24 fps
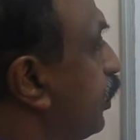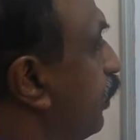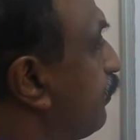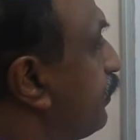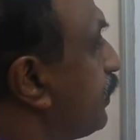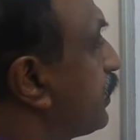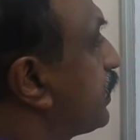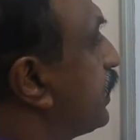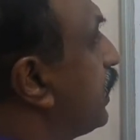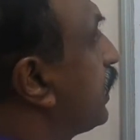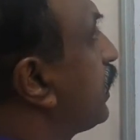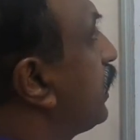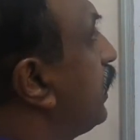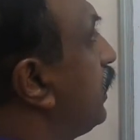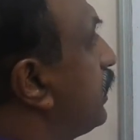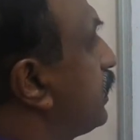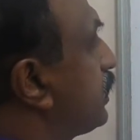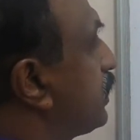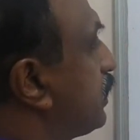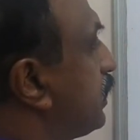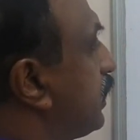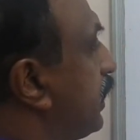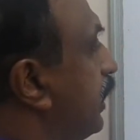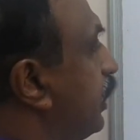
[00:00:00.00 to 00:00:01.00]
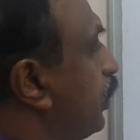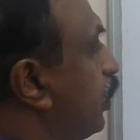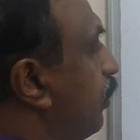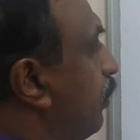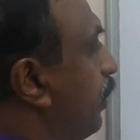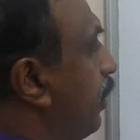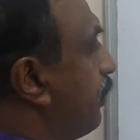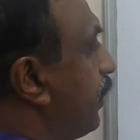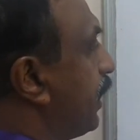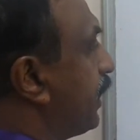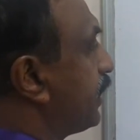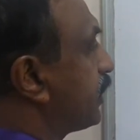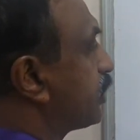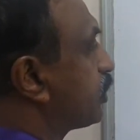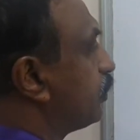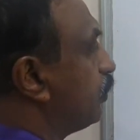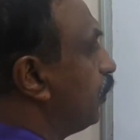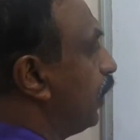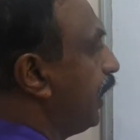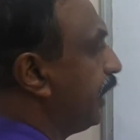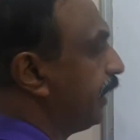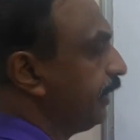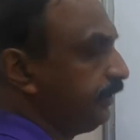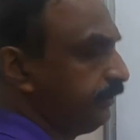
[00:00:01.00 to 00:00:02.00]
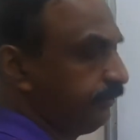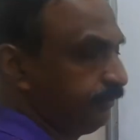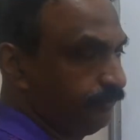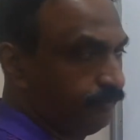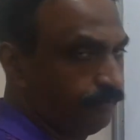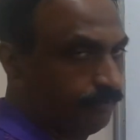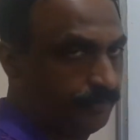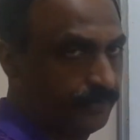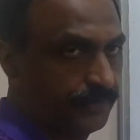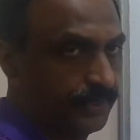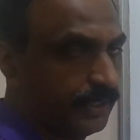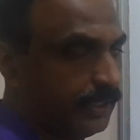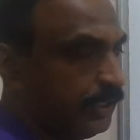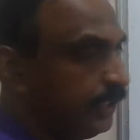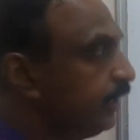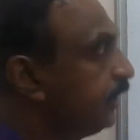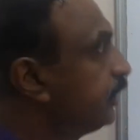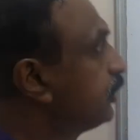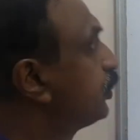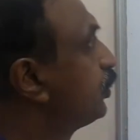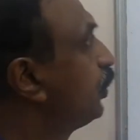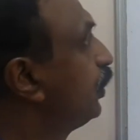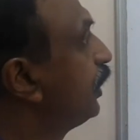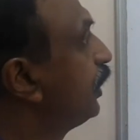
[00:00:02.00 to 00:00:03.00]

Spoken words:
of the circle is 3, minus 1. So